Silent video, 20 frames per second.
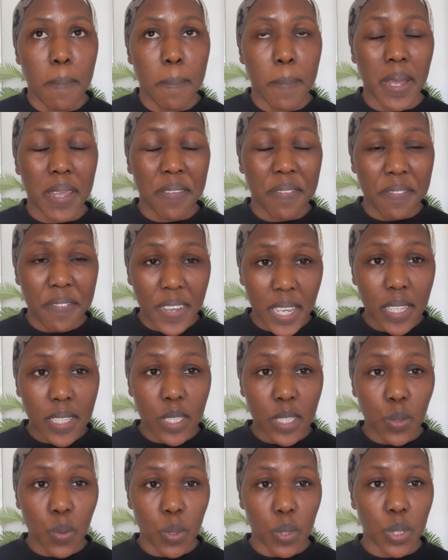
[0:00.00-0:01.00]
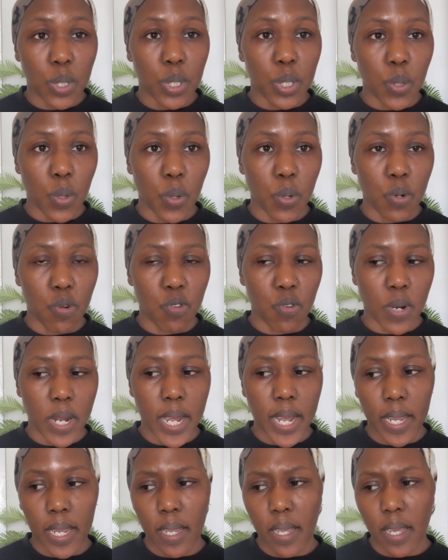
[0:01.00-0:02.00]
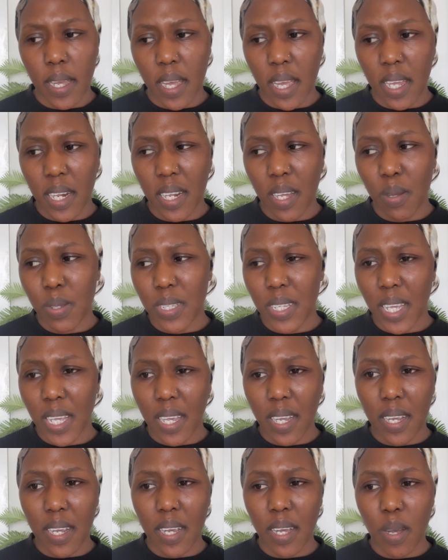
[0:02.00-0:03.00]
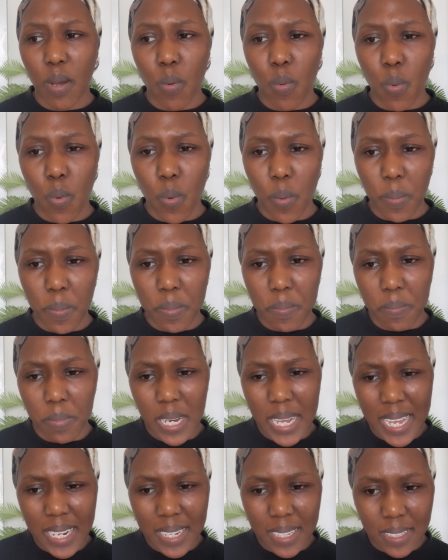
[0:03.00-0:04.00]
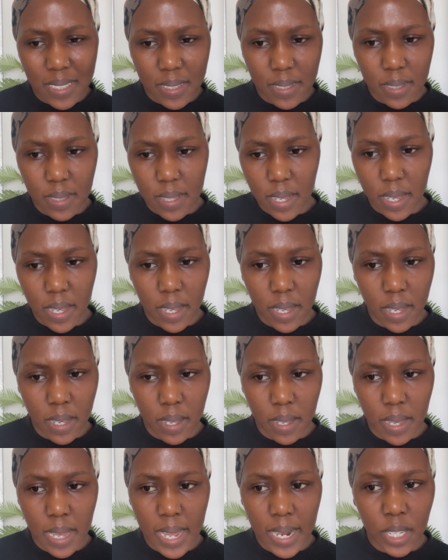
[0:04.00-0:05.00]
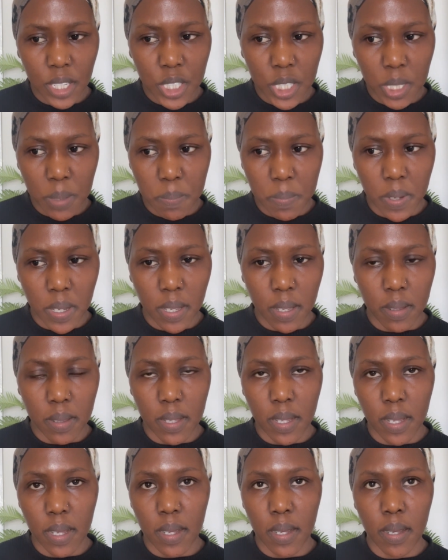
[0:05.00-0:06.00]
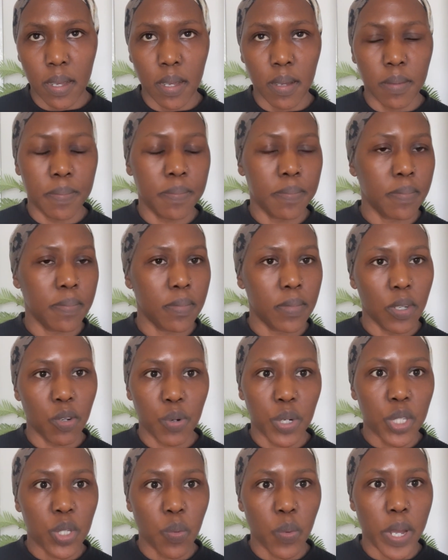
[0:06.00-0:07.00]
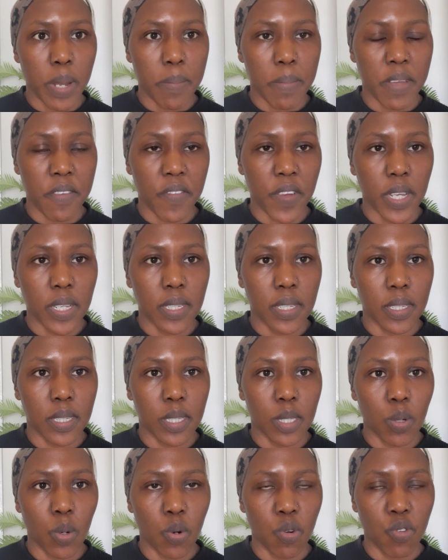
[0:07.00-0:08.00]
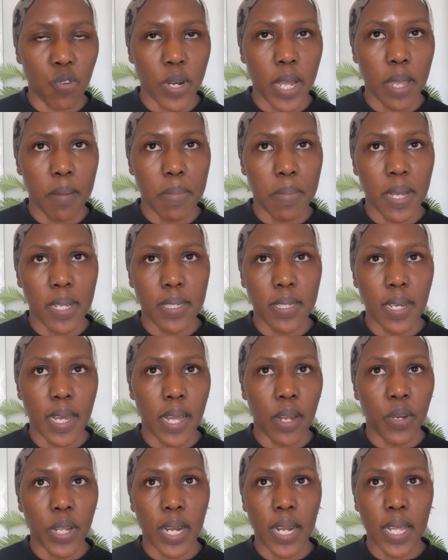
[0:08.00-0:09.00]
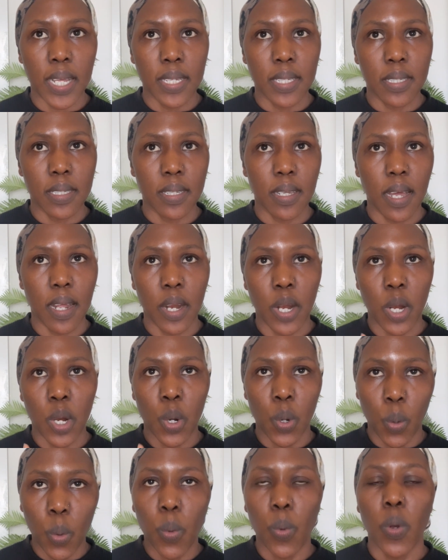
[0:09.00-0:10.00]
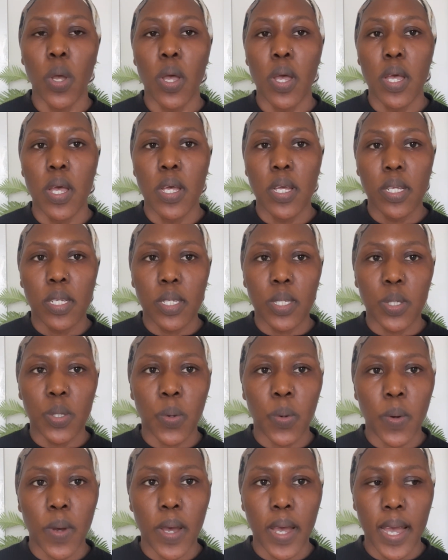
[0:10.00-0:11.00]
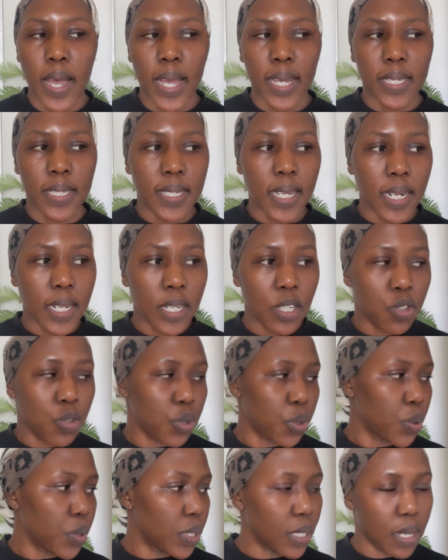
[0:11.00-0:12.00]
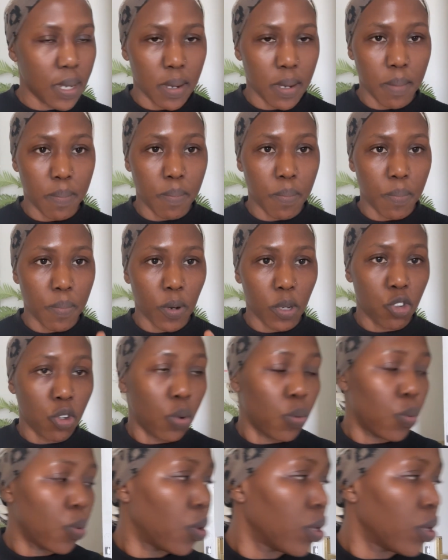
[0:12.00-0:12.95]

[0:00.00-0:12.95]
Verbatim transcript: my face was so dry, and I was like, can the allergy be the the reason why my face is so dry? But I realized no. So I decided to use the bottled